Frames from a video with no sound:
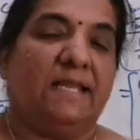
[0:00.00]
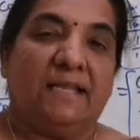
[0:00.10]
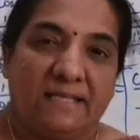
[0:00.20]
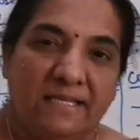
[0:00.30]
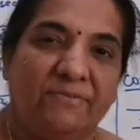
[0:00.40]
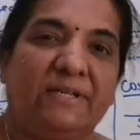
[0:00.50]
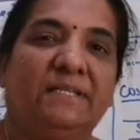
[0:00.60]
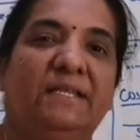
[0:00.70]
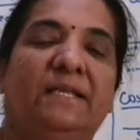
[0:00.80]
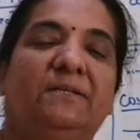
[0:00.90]
Even
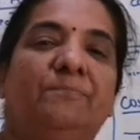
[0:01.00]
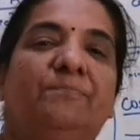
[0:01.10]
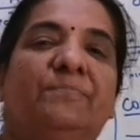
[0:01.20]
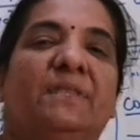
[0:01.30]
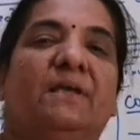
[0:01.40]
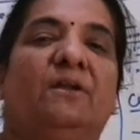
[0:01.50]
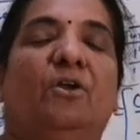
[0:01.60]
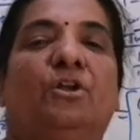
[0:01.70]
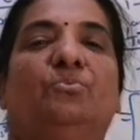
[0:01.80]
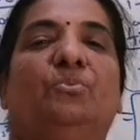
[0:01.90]
then,
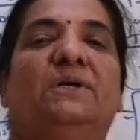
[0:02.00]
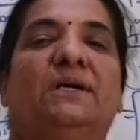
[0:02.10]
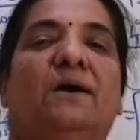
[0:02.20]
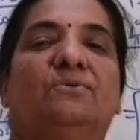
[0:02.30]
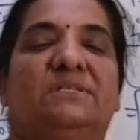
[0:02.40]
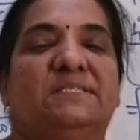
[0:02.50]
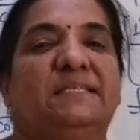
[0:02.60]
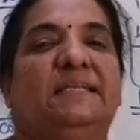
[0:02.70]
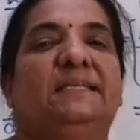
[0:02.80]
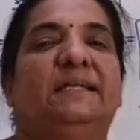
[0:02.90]
lot of workout is
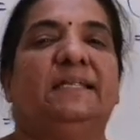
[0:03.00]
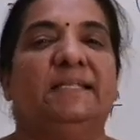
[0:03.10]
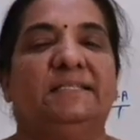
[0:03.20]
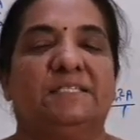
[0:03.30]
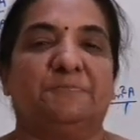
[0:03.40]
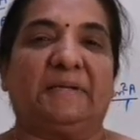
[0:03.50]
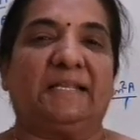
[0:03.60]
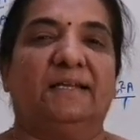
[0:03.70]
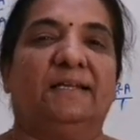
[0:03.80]
needed in this particular